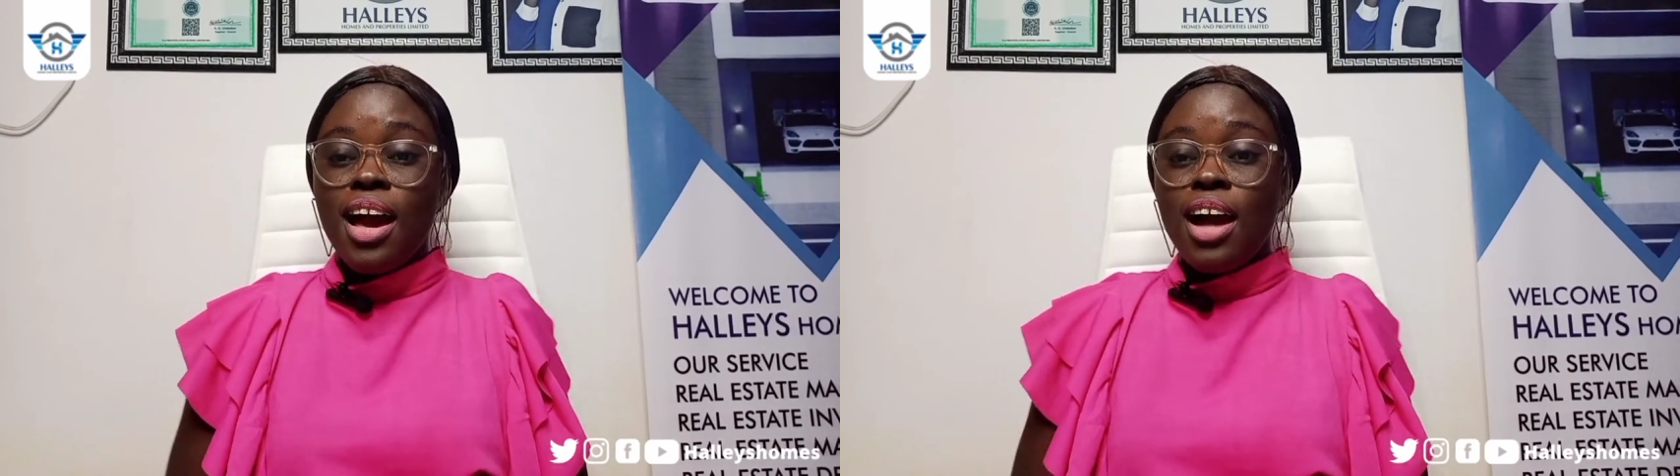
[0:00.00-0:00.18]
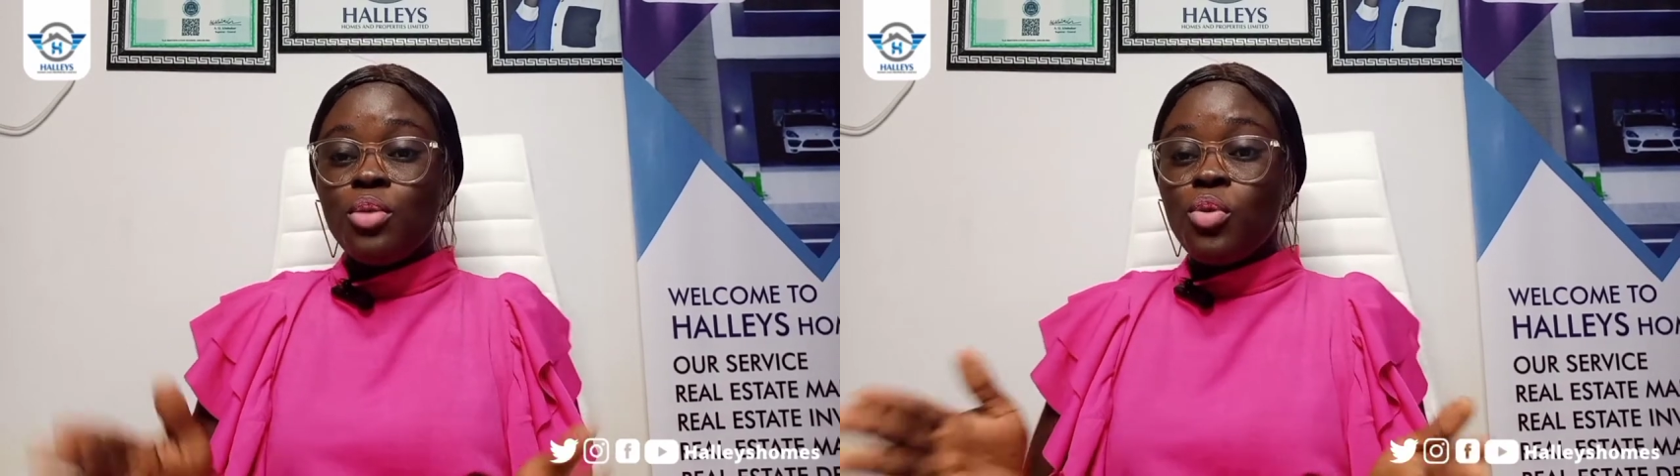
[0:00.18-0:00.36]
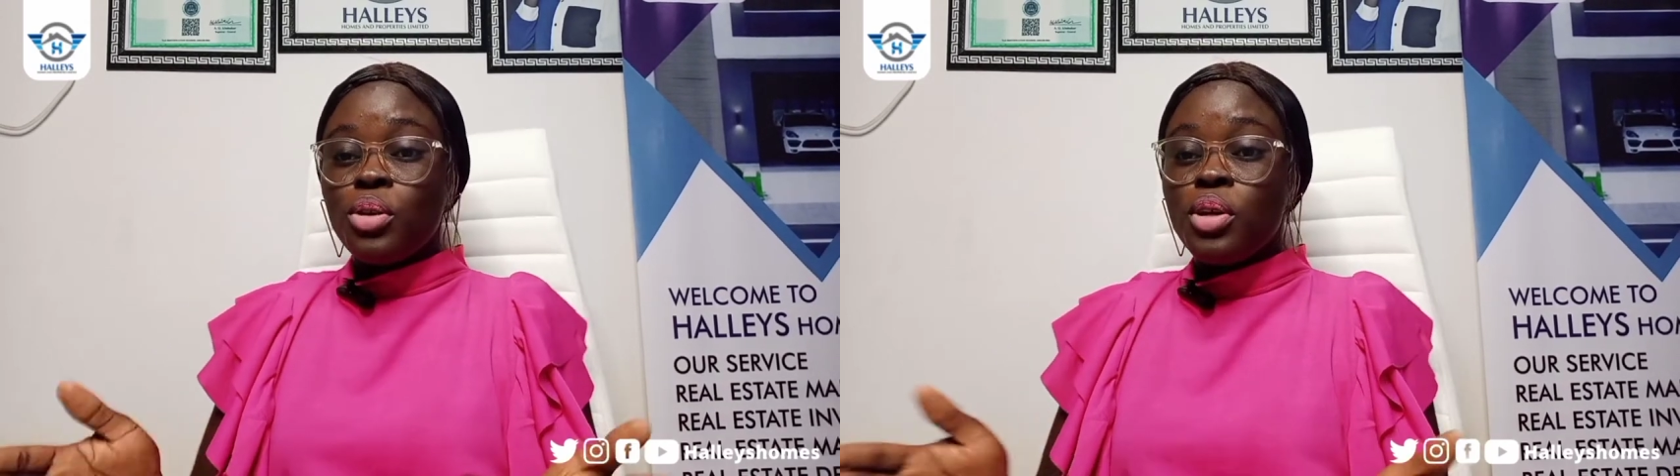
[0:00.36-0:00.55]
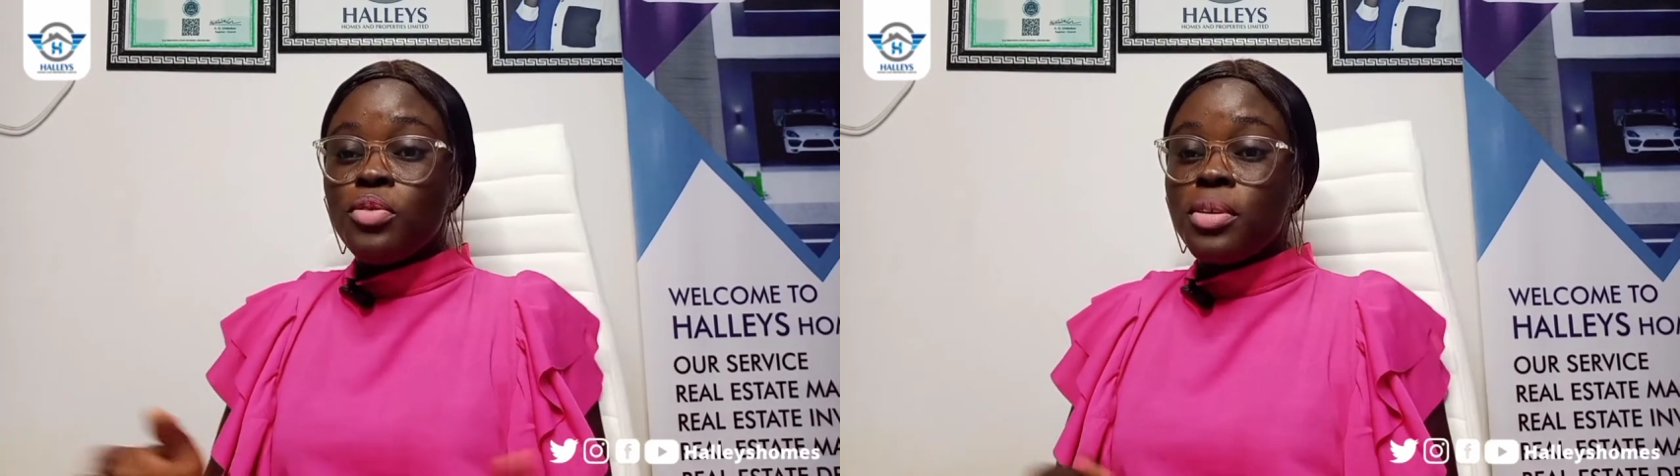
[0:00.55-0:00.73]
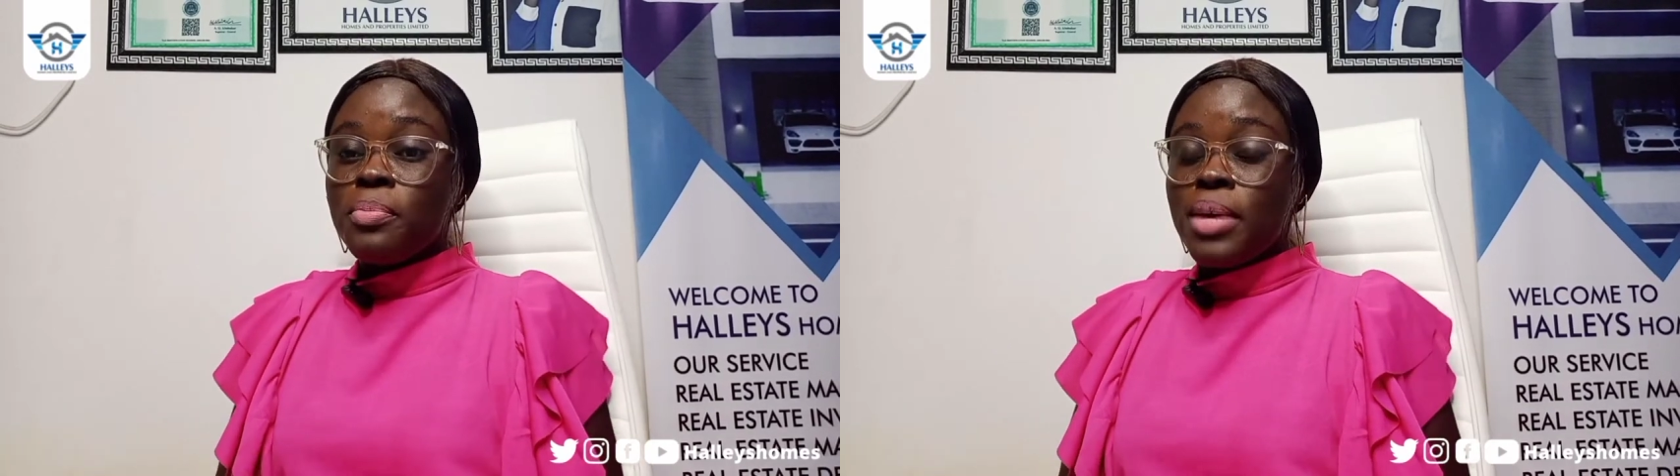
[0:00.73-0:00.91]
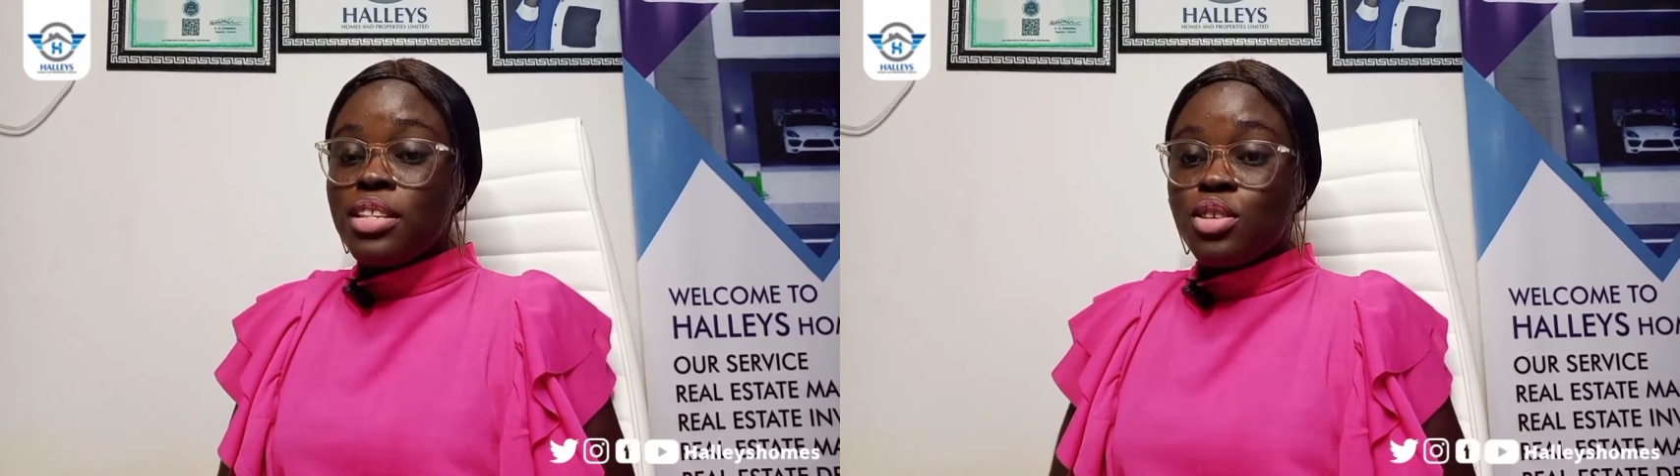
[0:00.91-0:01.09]
And one of the
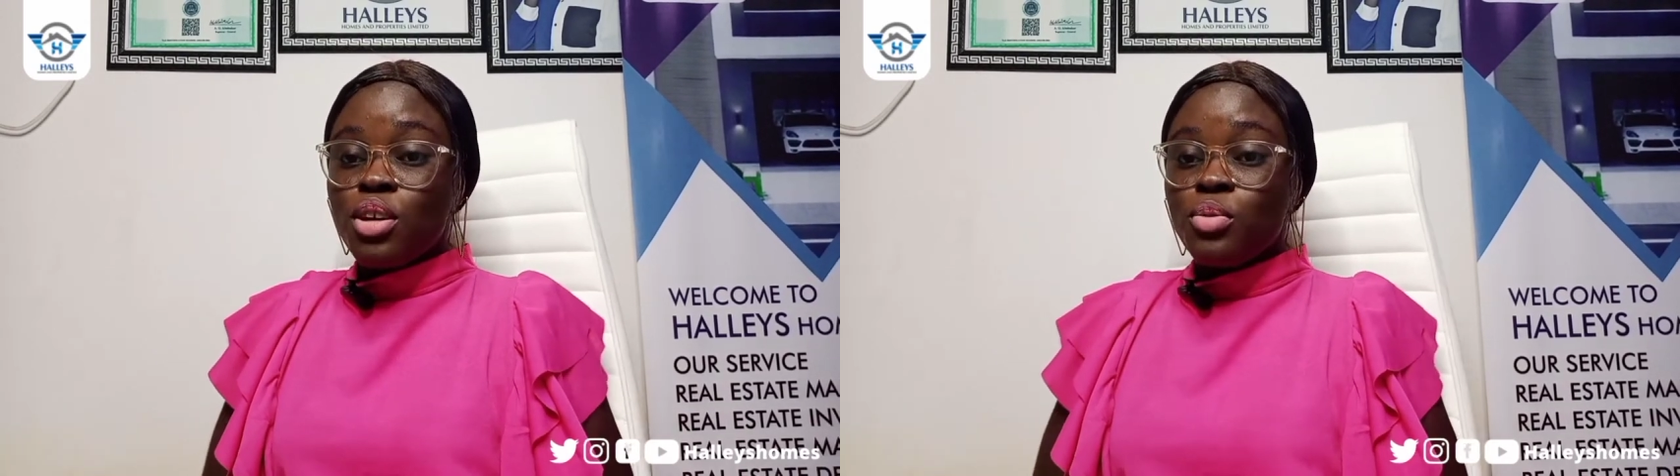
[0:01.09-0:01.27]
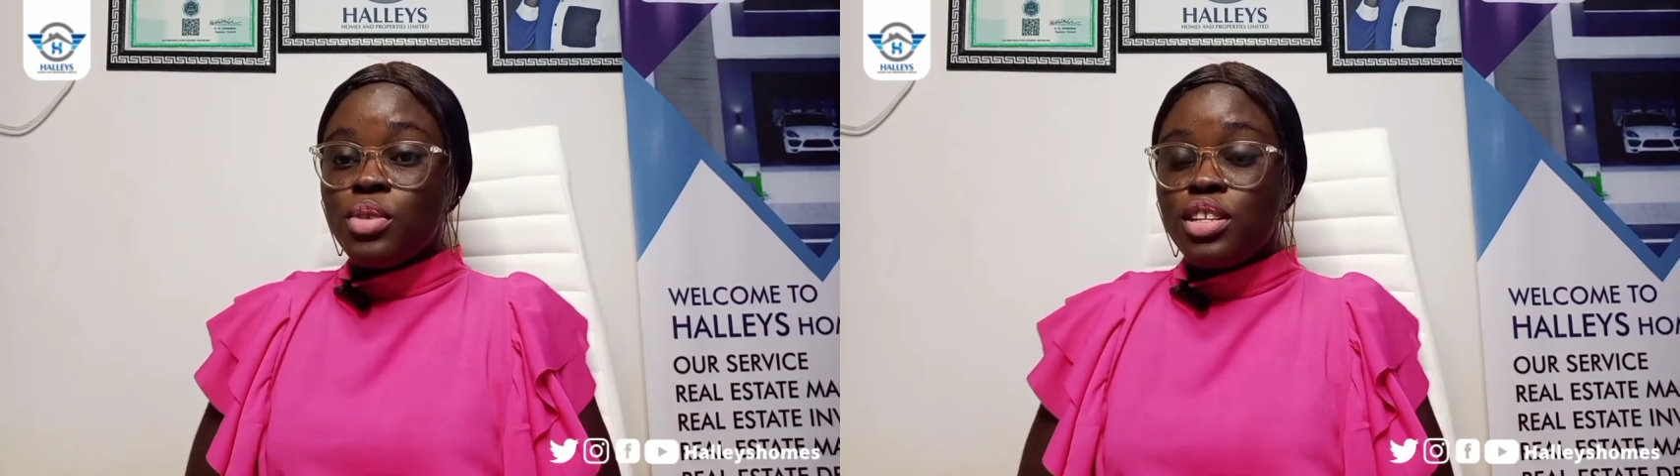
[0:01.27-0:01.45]
methods